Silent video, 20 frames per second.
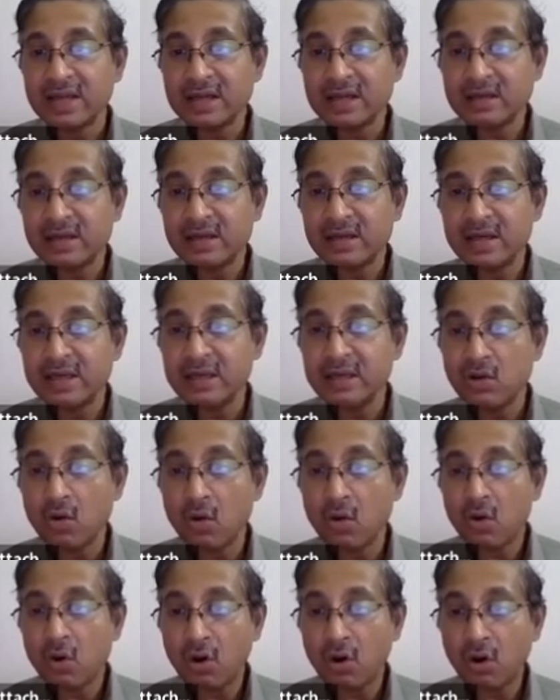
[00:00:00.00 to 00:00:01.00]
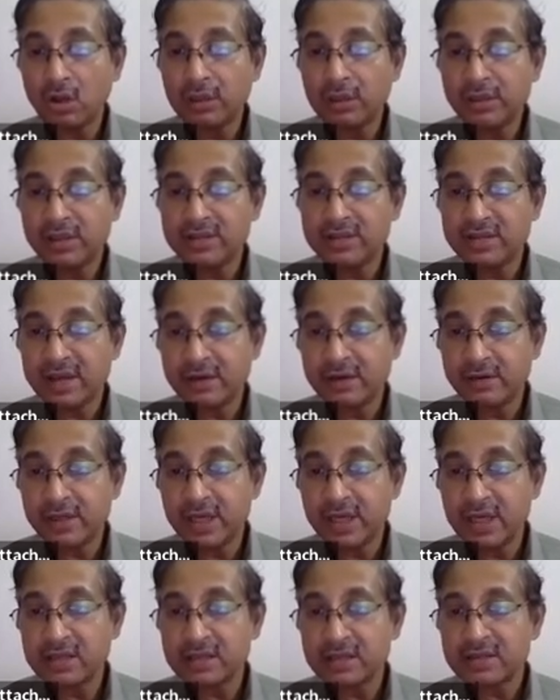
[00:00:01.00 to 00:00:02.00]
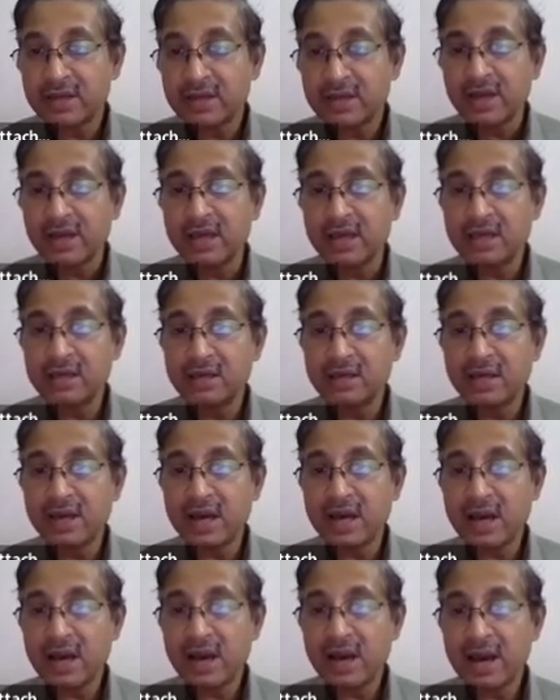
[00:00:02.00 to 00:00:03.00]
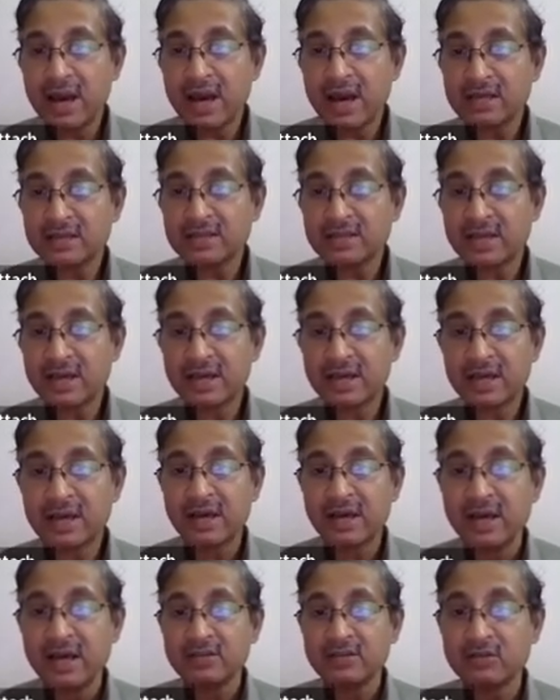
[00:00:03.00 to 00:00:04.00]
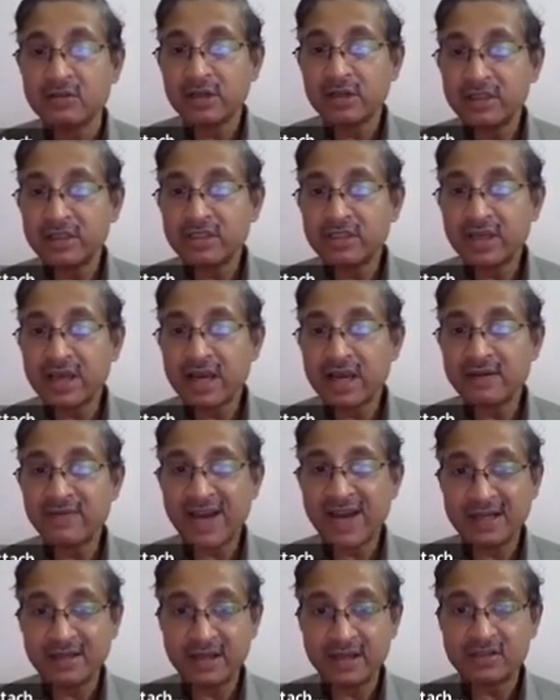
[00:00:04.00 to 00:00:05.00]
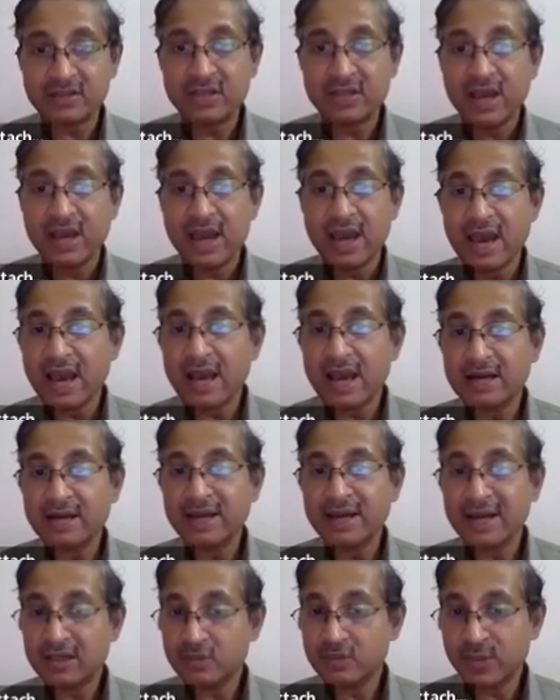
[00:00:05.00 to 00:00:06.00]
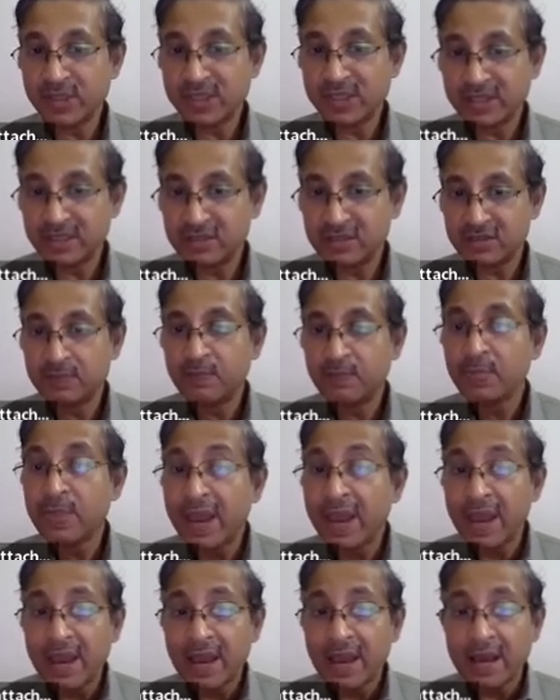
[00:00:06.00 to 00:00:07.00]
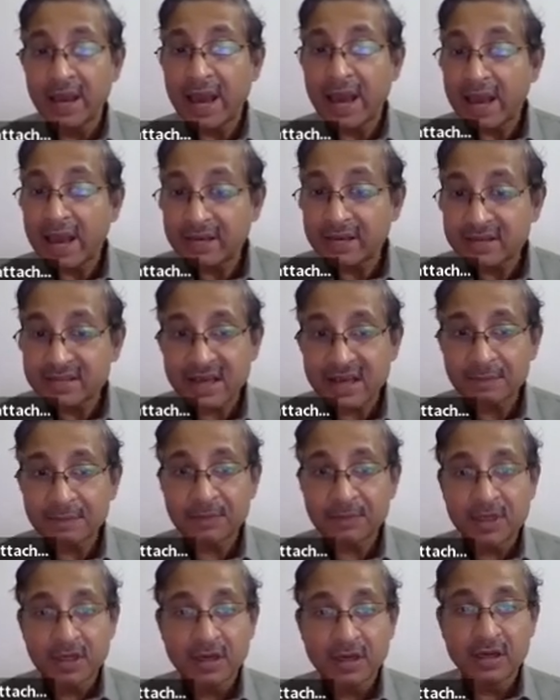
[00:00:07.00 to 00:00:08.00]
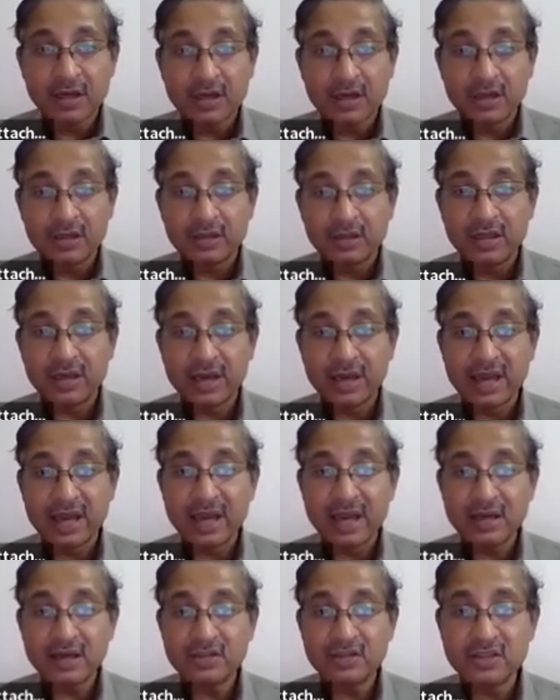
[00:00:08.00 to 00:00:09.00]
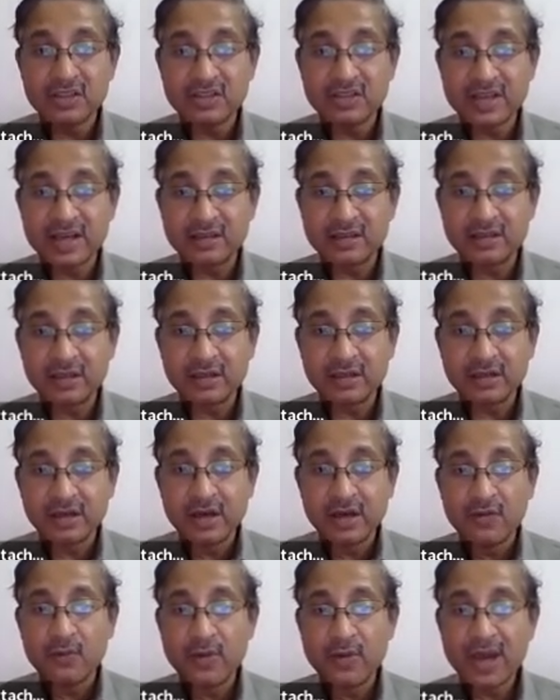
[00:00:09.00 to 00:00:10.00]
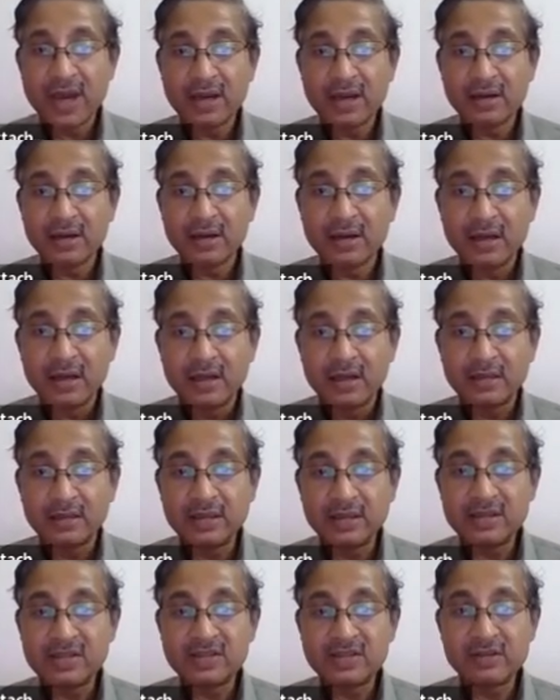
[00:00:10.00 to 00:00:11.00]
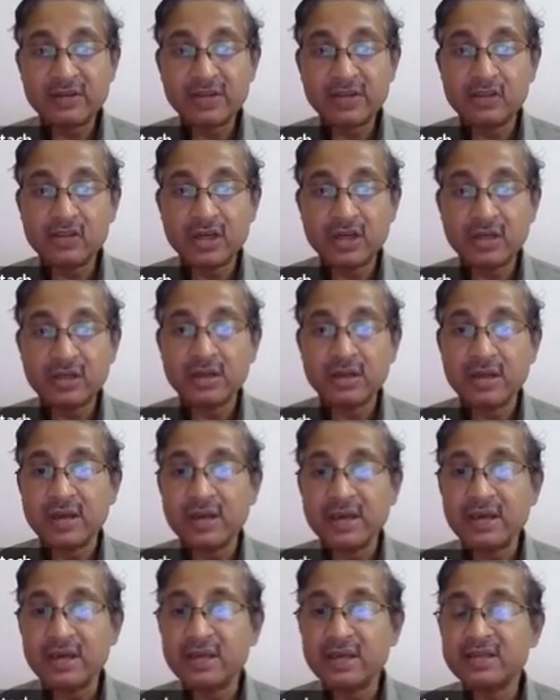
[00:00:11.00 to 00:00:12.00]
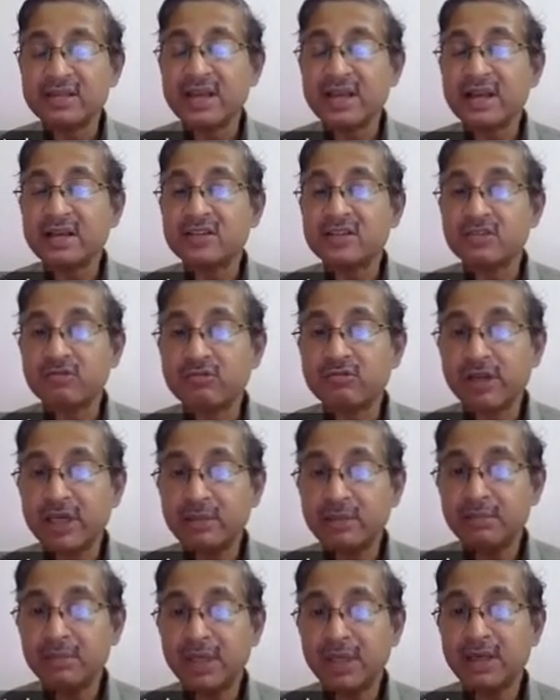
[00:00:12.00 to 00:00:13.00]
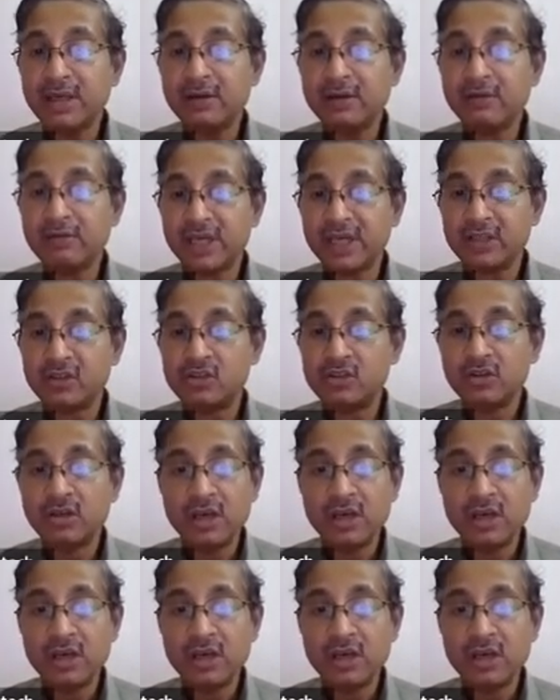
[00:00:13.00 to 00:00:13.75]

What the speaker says: that in all these areas, India has a strategic advantage and expertise, except the energy sector, where this region is extremely rich